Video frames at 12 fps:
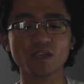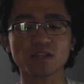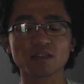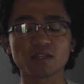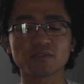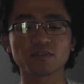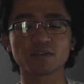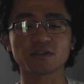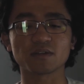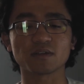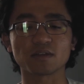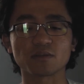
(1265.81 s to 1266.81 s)
live in
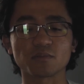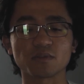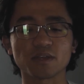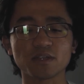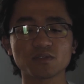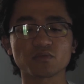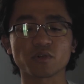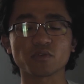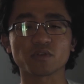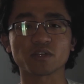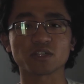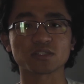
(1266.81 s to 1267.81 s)
a place where you
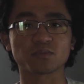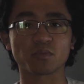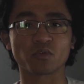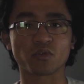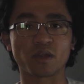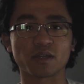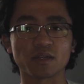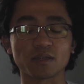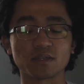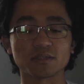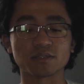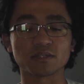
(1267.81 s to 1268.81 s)
can explore
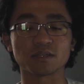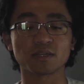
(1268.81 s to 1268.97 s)
ideas,